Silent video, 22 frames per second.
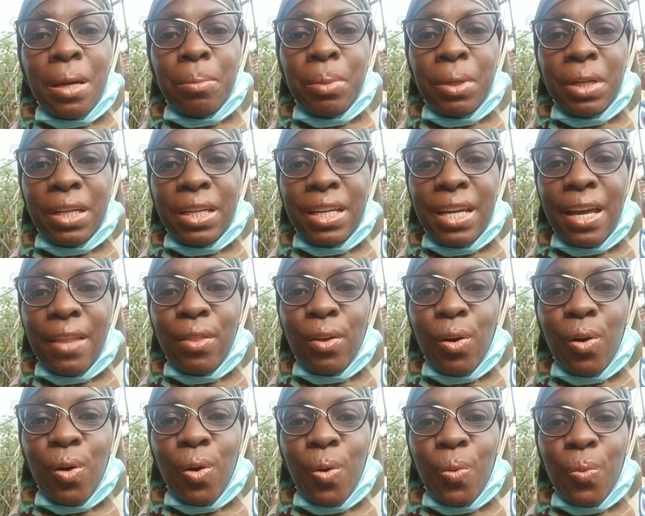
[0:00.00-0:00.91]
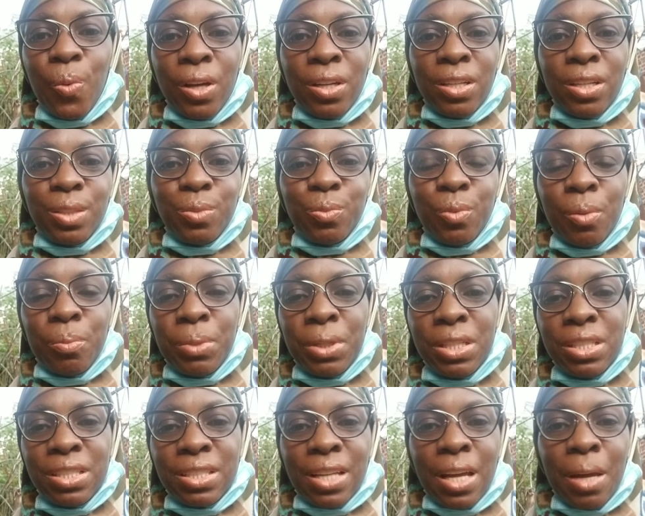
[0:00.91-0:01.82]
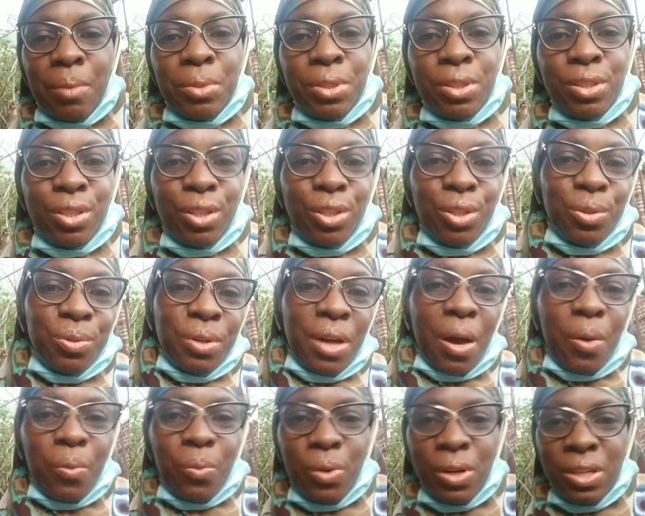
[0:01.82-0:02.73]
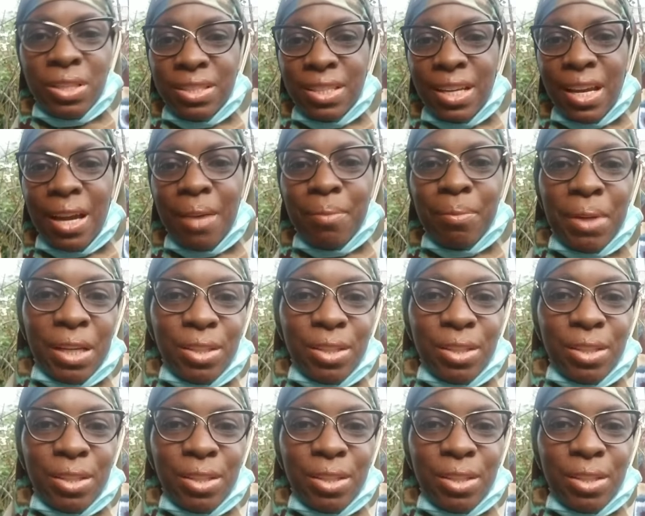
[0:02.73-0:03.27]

But again, the Whole Wellness Woman is coming to you not one time,